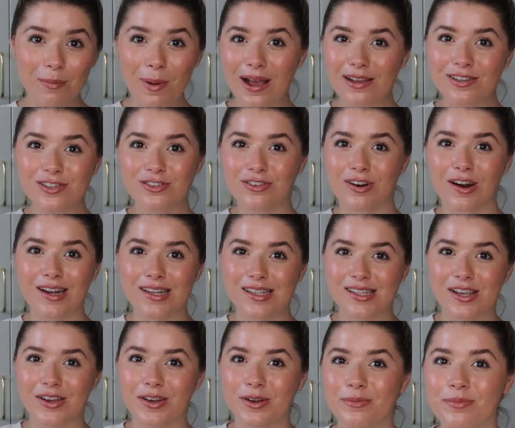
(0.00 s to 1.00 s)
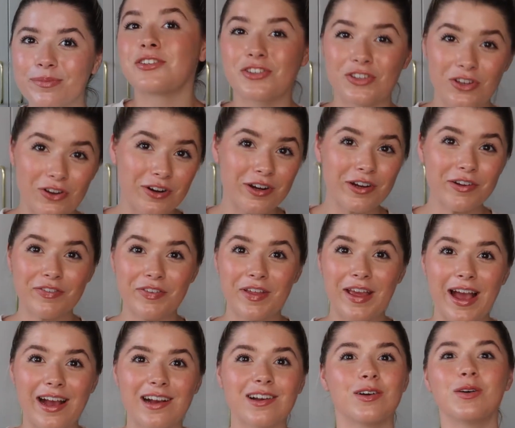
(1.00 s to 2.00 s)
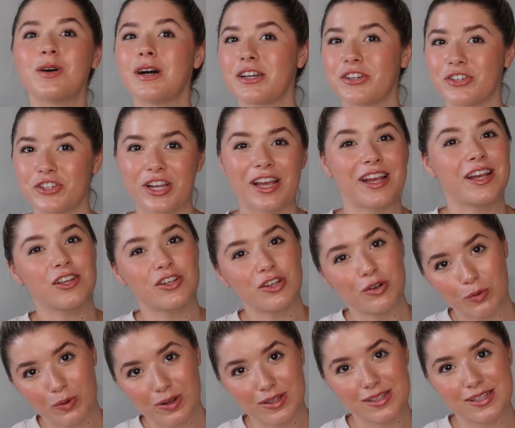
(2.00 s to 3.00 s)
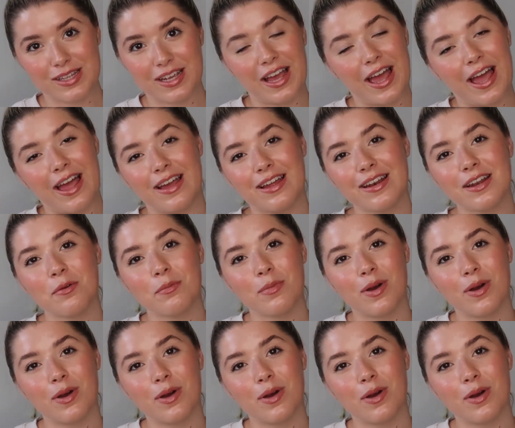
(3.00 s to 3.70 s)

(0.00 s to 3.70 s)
pasta item. Sorry if the angle has changed once again.